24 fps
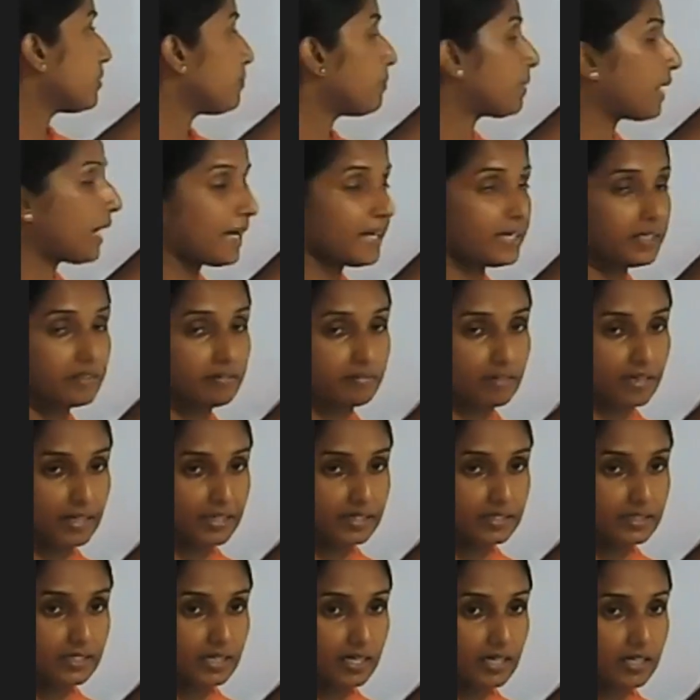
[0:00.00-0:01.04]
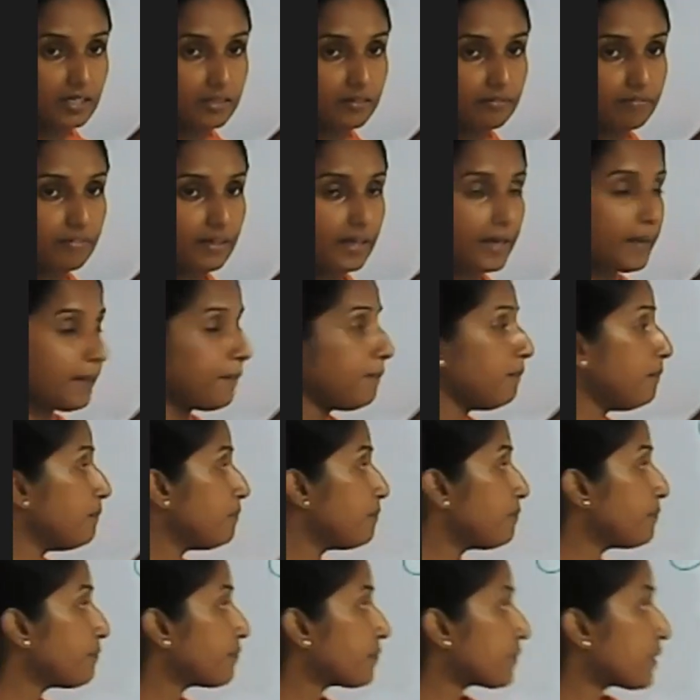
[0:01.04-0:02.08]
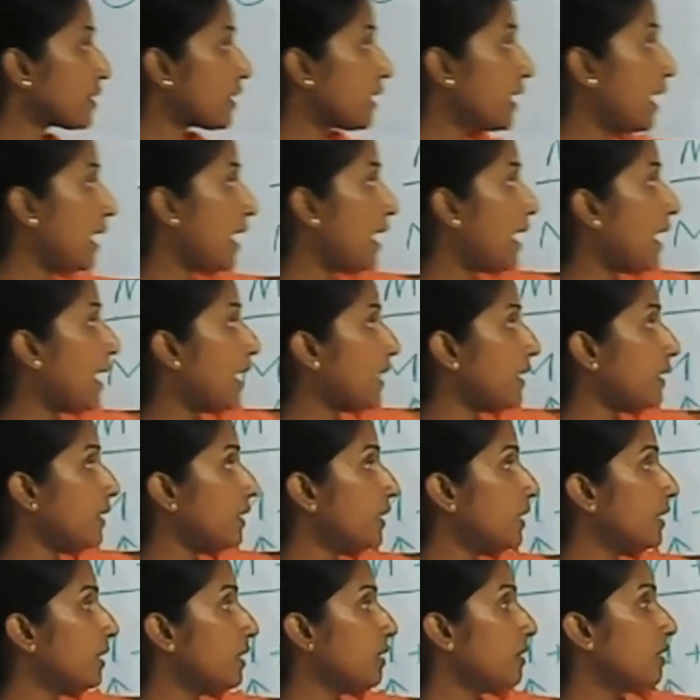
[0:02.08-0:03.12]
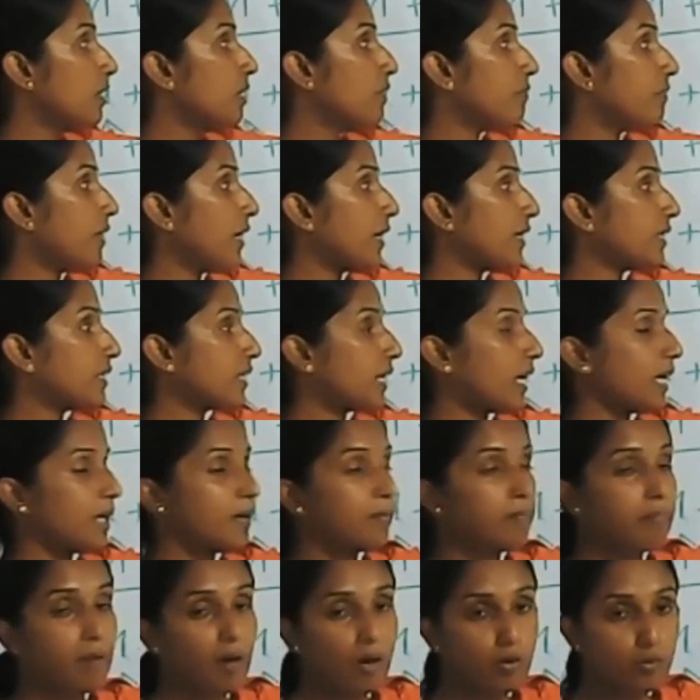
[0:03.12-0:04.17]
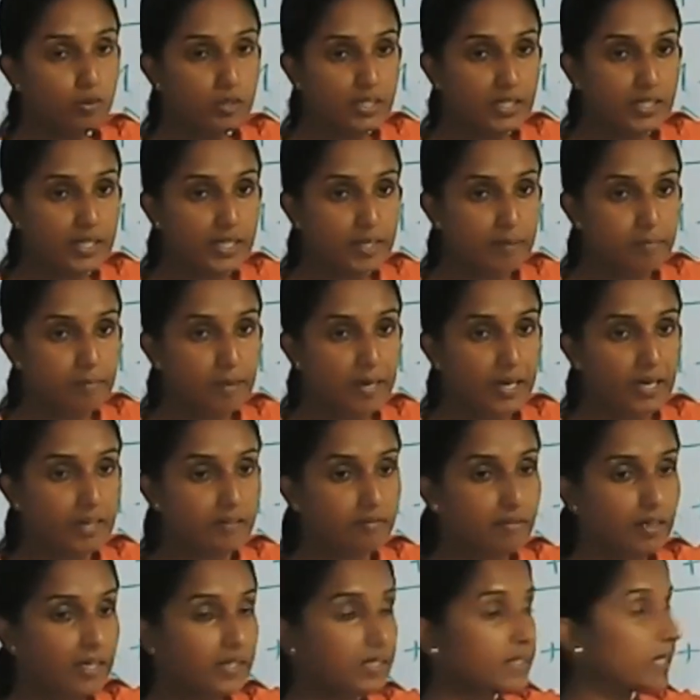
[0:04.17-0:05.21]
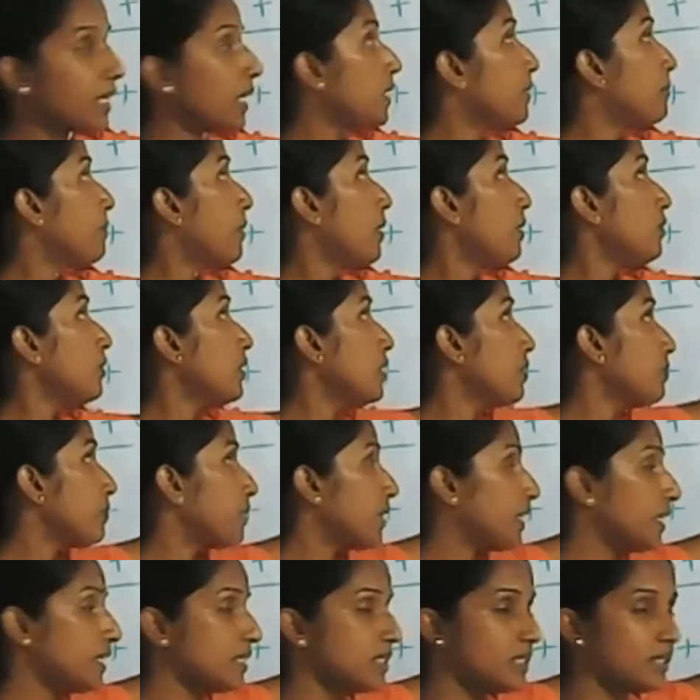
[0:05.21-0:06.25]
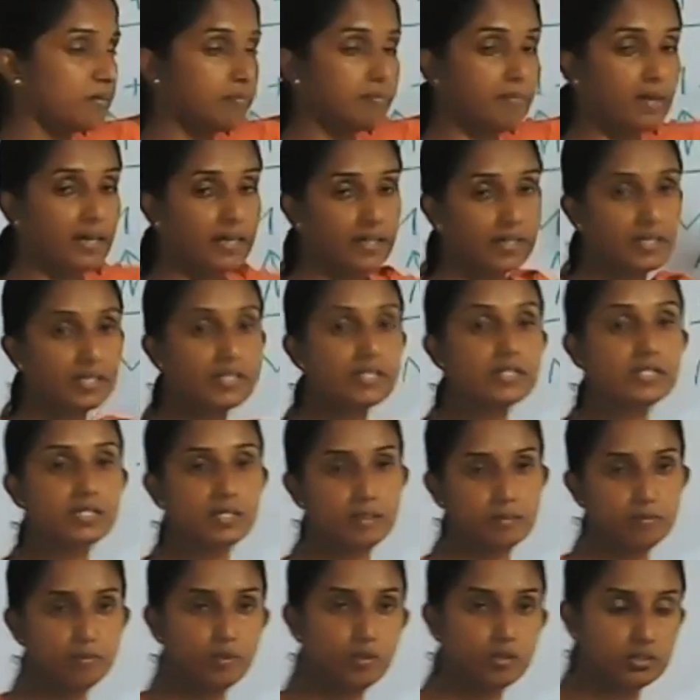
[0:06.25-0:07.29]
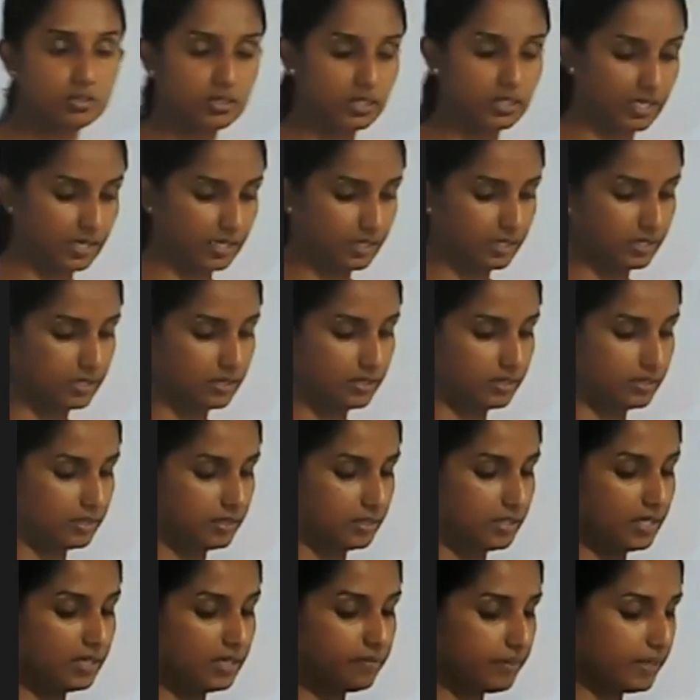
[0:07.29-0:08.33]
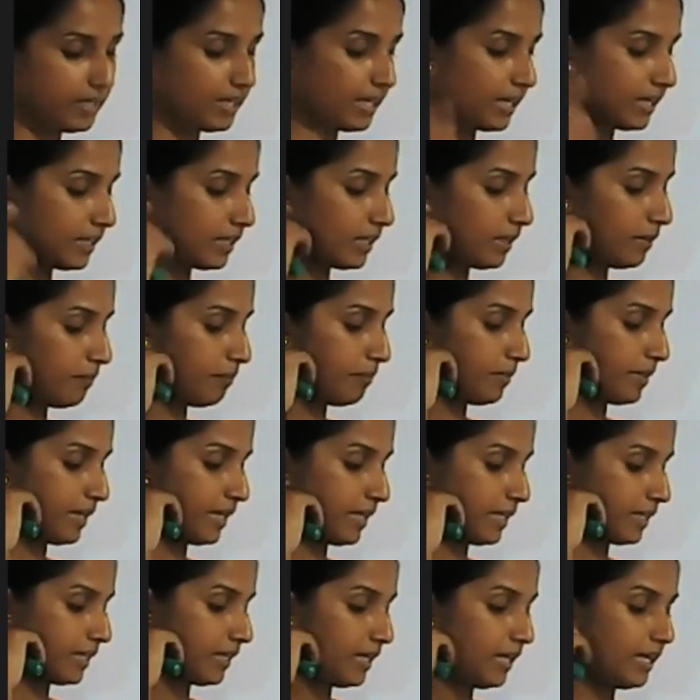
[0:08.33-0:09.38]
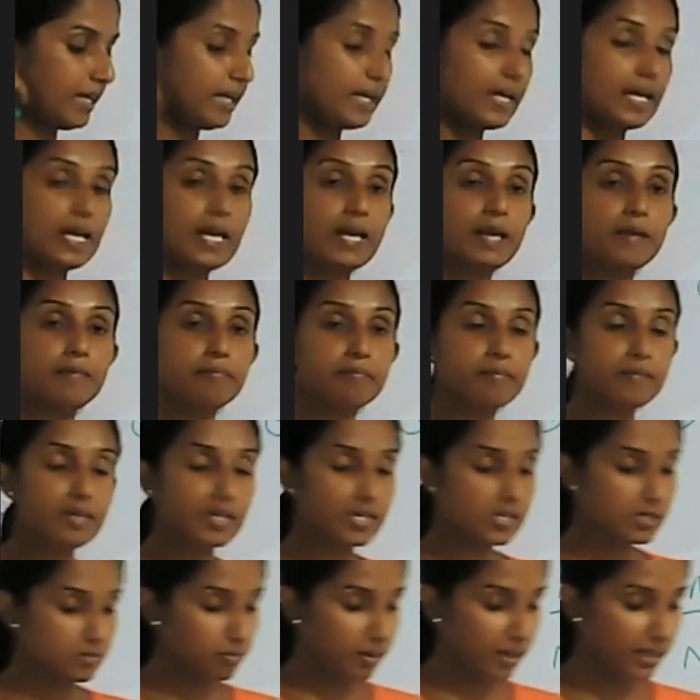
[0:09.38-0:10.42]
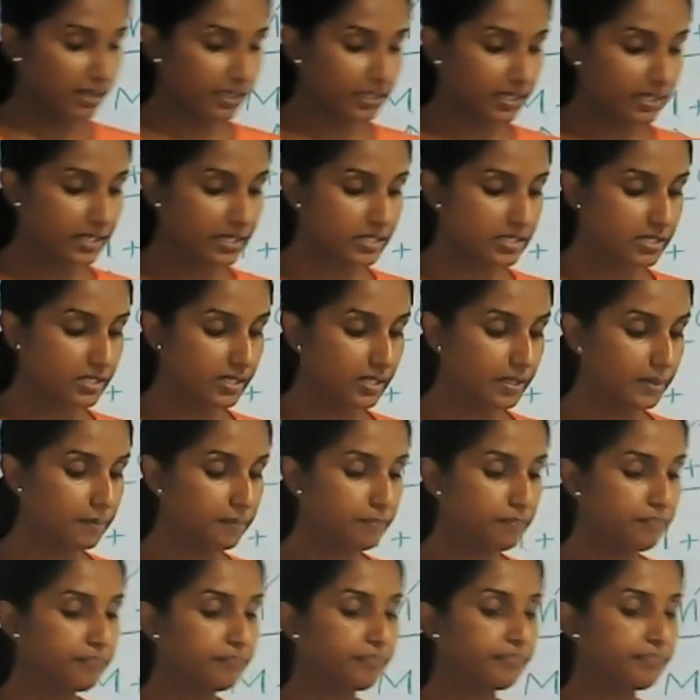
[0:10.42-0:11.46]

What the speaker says: a bright white color flame and the white color powder remain. White color powder means magnesium oxide. Then we can complete. M is magnesium